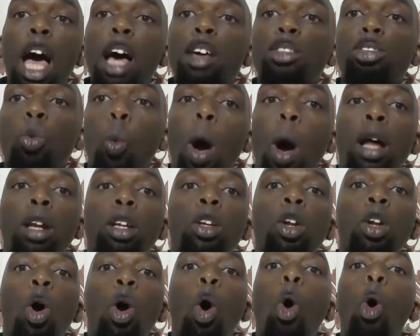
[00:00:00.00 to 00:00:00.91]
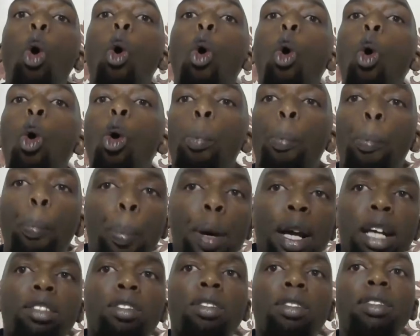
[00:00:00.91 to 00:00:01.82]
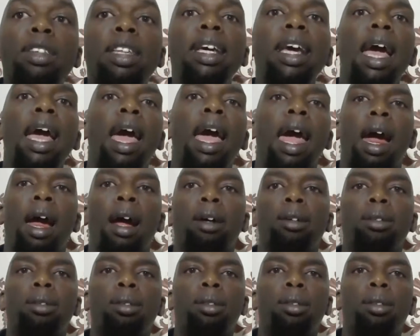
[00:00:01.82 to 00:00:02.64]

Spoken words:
as one who beats the air.